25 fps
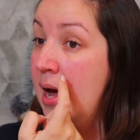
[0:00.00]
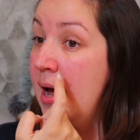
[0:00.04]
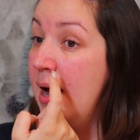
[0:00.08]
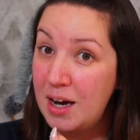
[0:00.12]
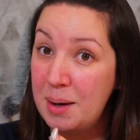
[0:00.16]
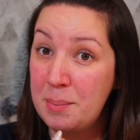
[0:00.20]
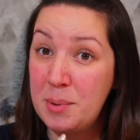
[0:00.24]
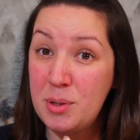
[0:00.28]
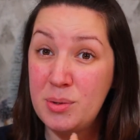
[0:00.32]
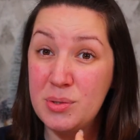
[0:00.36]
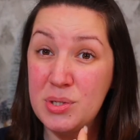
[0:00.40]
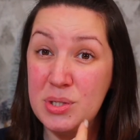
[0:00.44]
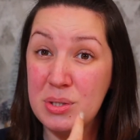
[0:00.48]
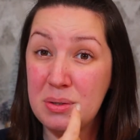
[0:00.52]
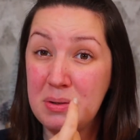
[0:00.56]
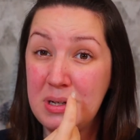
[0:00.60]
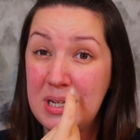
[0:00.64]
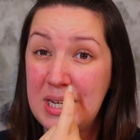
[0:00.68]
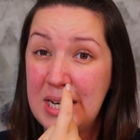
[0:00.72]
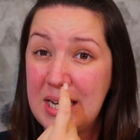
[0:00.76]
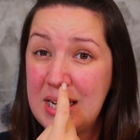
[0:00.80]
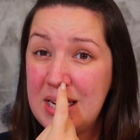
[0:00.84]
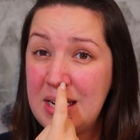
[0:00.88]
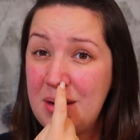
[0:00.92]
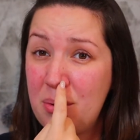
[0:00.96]
I'm also
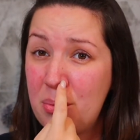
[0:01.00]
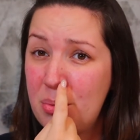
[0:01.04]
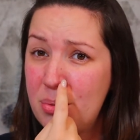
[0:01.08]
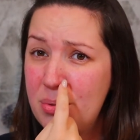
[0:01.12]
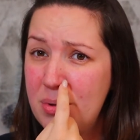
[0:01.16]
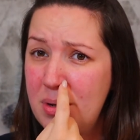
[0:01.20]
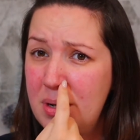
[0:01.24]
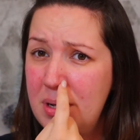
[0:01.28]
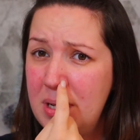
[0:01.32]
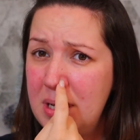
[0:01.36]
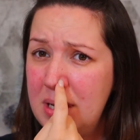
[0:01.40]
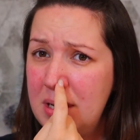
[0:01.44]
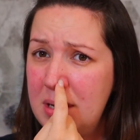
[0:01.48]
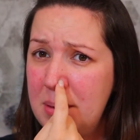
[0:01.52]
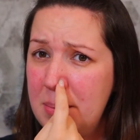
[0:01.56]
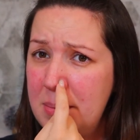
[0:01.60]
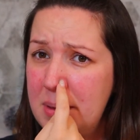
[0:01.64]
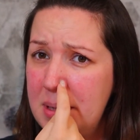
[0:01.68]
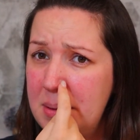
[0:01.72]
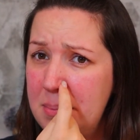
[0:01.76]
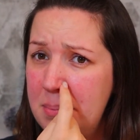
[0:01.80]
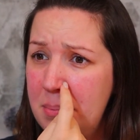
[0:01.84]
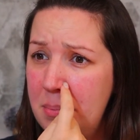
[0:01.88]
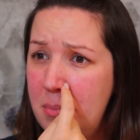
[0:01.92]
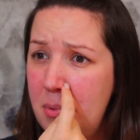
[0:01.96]
getting a little
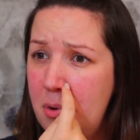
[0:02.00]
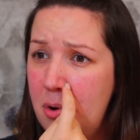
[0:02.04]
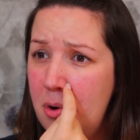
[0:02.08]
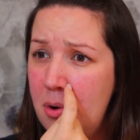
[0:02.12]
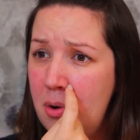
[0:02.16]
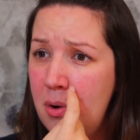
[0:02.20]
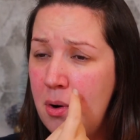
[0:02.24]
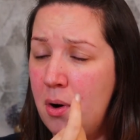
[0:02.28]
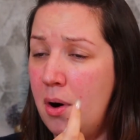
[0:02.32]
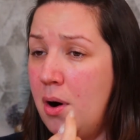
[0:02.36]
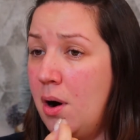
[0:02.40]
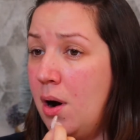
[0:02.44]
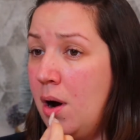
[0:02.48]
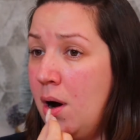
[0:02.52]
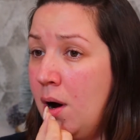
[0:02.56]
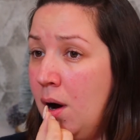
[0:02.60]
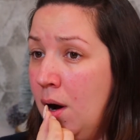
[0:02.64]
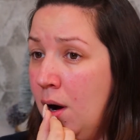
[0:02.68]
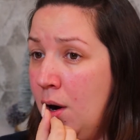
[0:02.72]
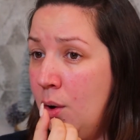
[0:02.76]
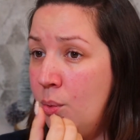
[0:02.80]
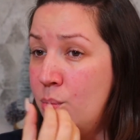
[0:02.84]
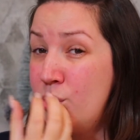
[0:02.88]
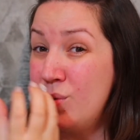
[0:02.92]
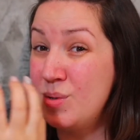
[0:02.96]
bit more
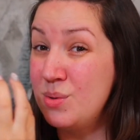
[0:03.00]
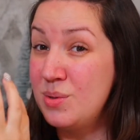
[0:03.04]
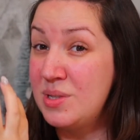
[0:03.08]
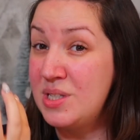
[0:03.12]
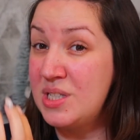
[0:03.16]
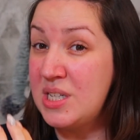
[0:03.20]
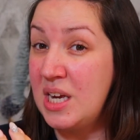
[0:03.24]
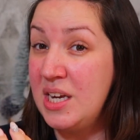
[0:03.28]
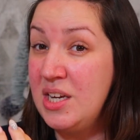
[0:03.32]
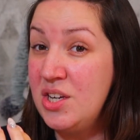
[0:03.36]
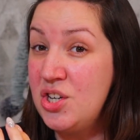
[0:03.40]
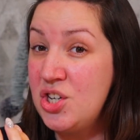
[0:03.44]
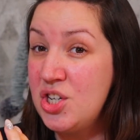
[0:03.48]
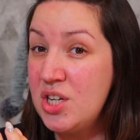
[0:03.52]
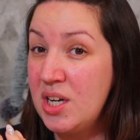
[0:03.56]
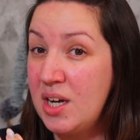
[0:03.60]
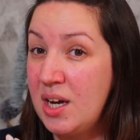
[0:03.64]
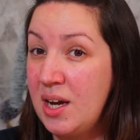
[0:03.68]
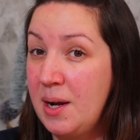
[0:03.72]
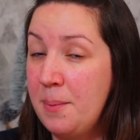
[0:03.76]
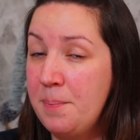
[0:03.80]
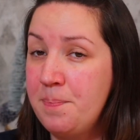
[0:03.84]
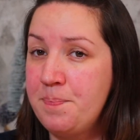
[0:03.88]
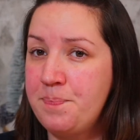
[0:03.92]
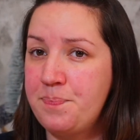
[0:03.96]

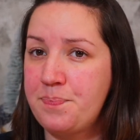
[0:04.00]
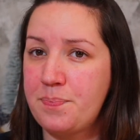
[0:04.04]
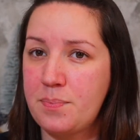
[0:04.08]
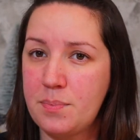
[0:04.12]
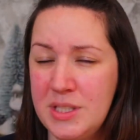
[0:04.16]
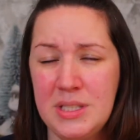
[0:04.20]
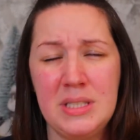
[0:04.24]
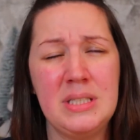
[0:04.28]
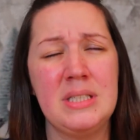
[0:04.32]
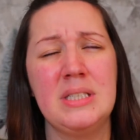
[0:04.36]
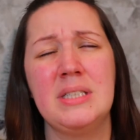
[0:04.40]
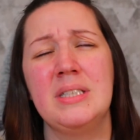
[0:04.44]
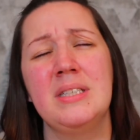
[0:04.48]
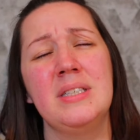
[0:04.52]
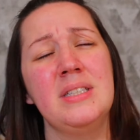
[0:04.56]
rosacea, which